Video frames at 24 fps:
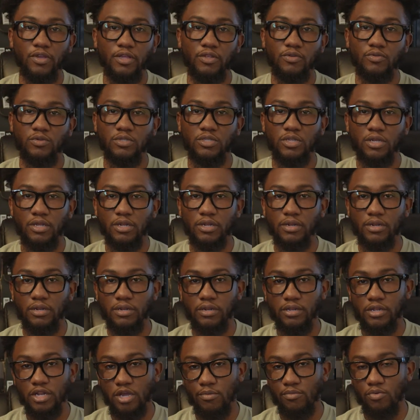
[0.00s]
and it was the
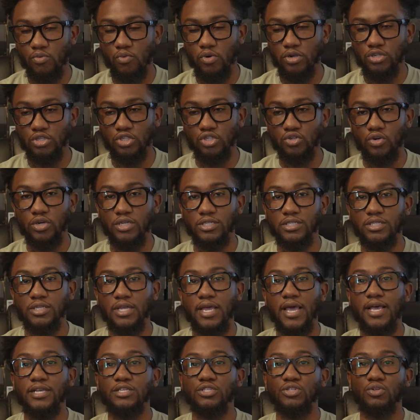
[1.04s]
#1 choice
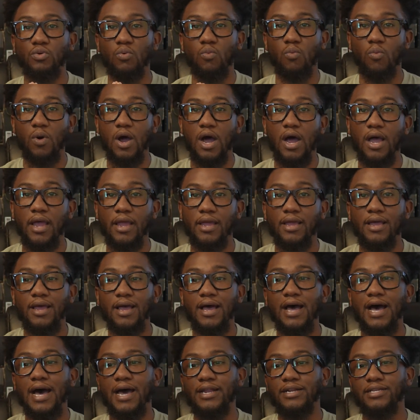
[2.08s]
as to why
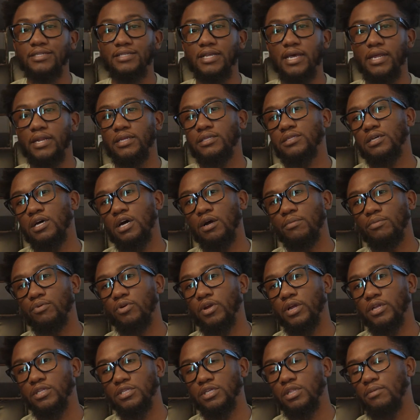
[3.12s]
I decided to
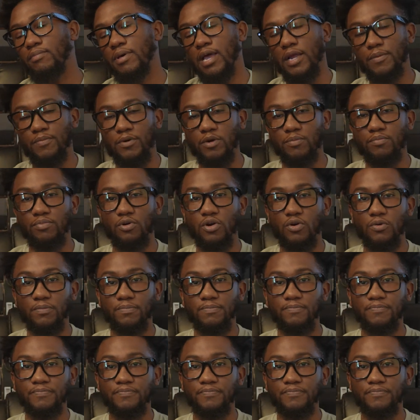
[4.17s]
upgrade to the MacBook Pro.